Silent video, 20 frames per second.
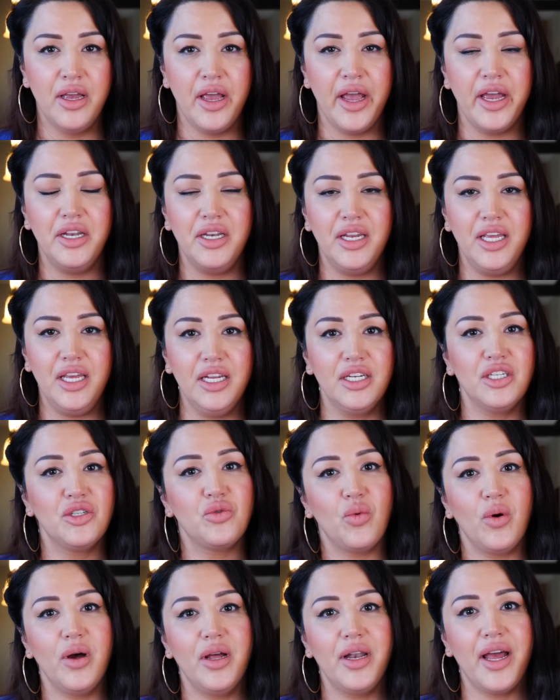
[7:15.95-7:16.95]
and
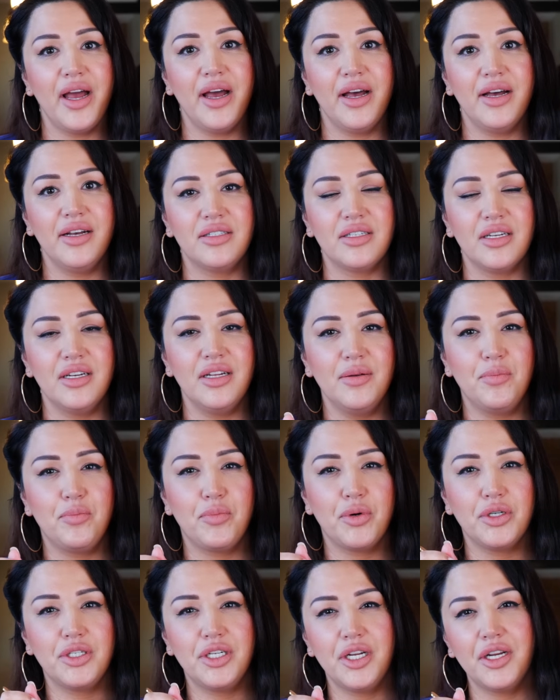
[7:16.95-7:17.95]
each one has a
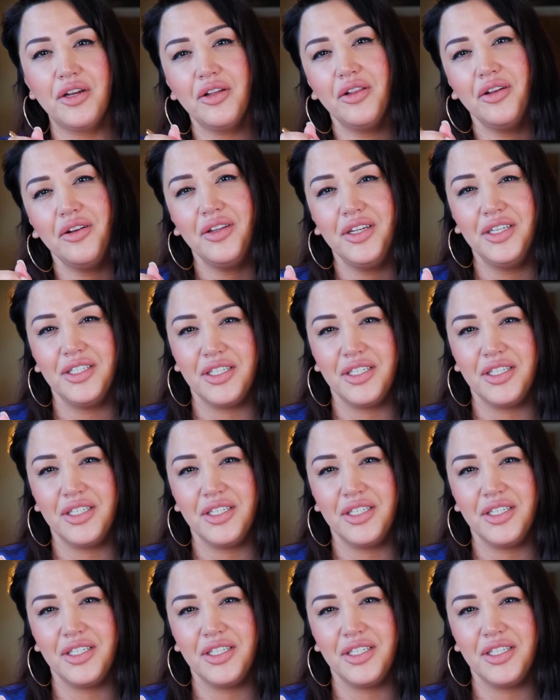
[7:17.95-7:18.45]
particularly